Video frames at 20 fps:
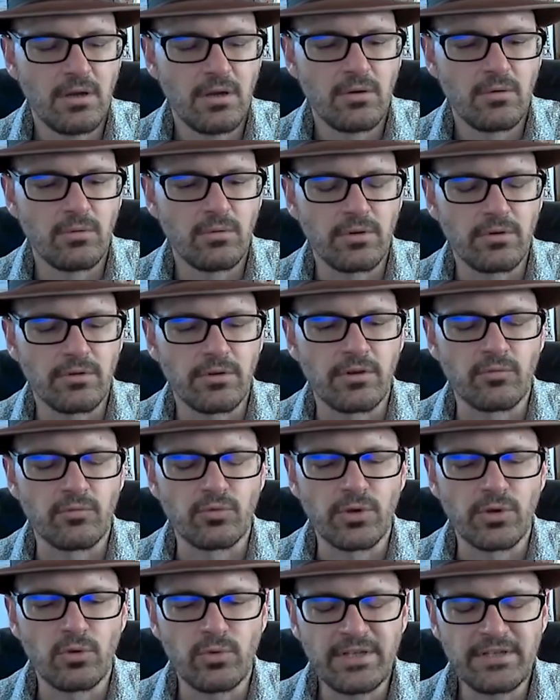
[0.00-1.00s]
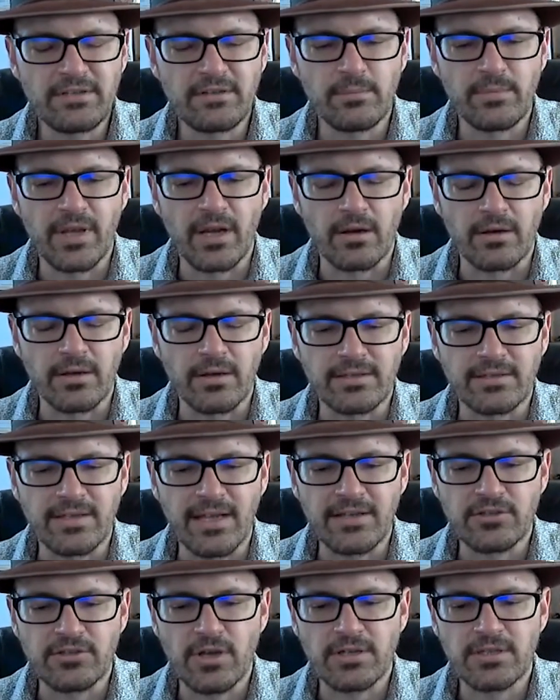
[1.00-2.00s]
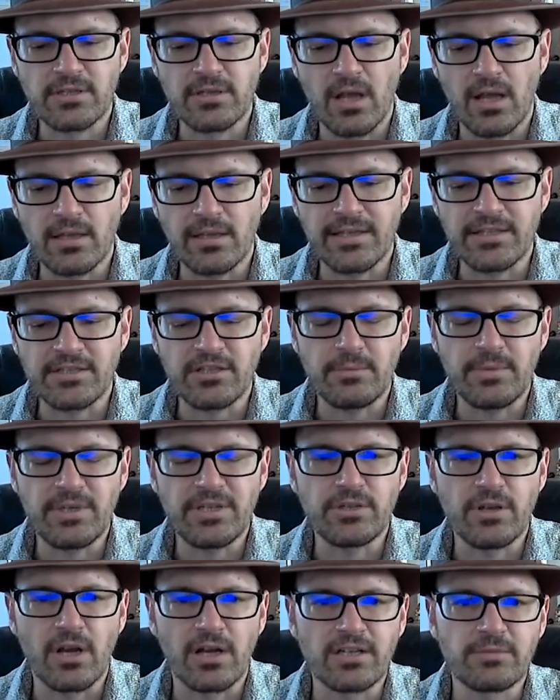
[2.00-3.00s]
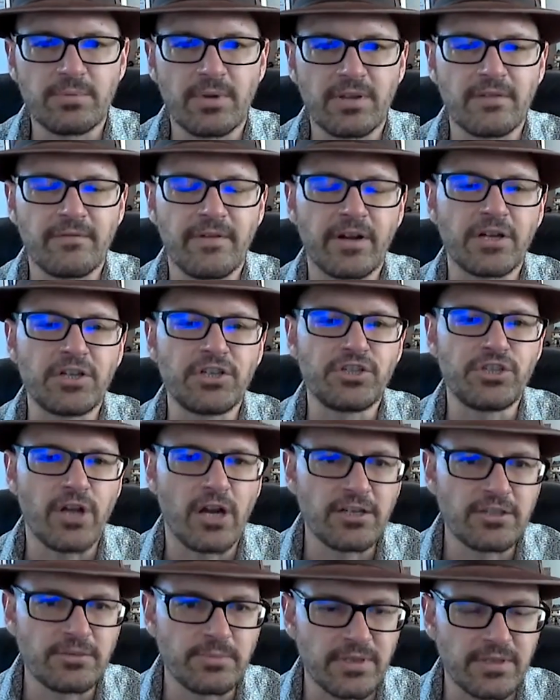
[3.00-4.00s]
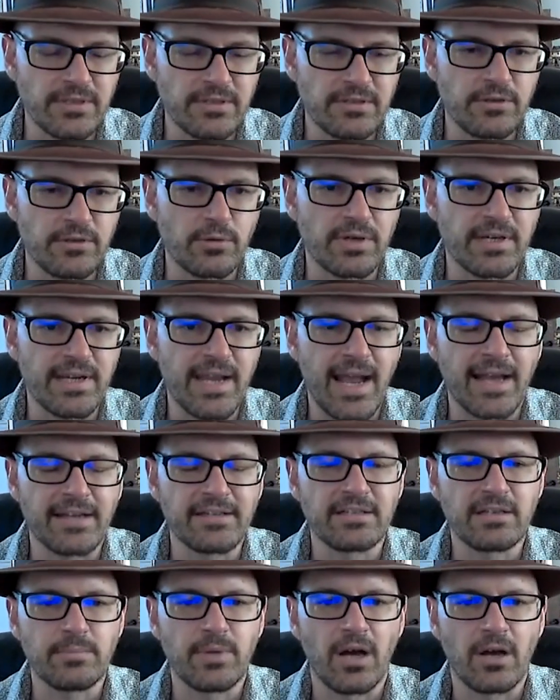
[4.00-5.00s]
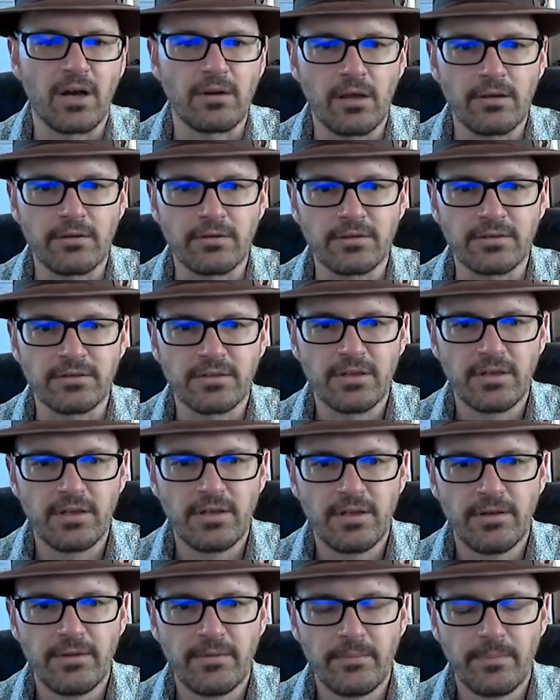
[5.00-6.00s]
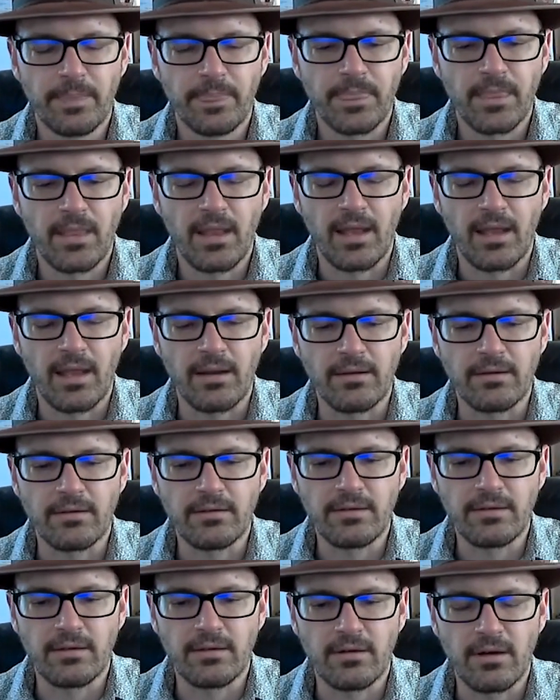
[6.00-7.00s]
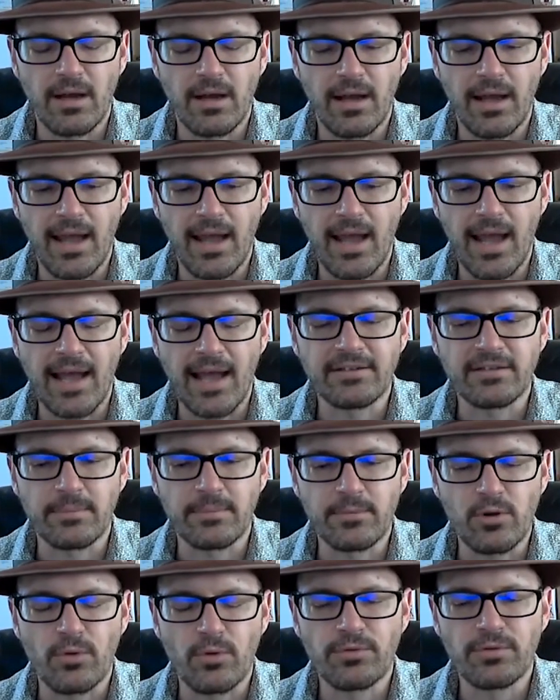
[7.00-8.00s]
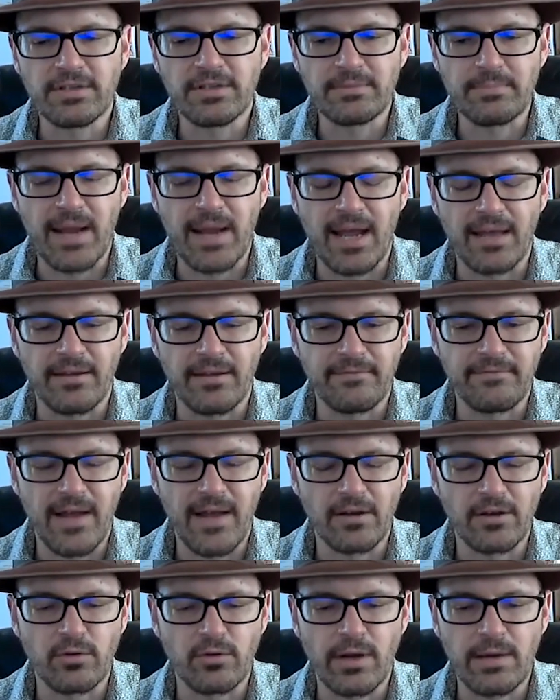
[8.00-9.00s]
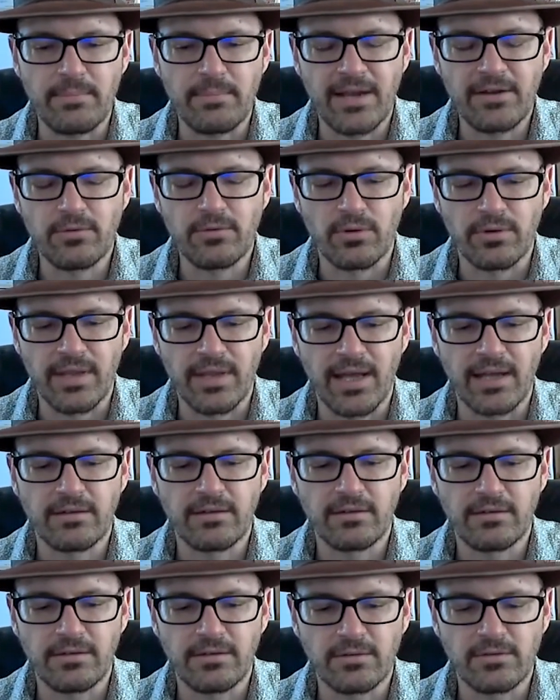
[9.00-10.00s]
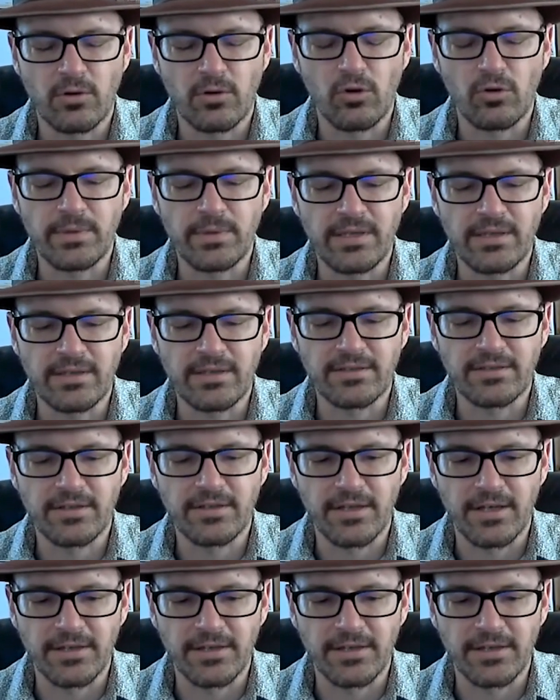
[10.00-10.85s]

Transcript: Well, the real wisdom there is that judge not lest ye be judged by the very judgments you are casting upon others. And, as I'm going through this path, I found a great mentor that, told me this